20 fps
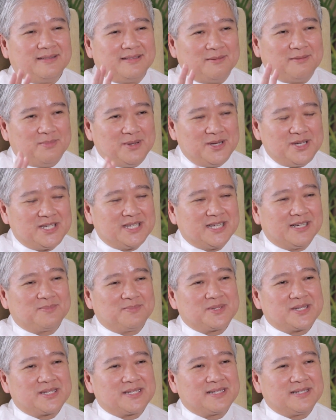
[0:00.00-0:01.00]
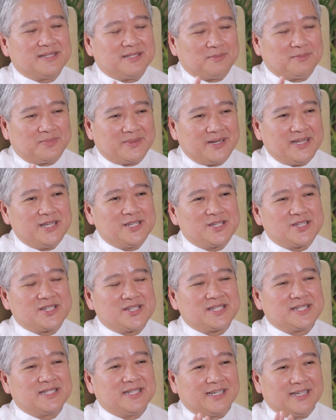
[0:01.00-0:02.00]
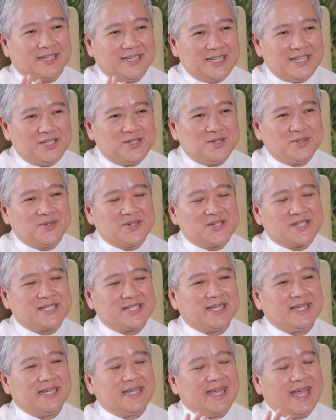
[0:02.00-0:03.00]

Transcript: the bishops, the priests, the religious,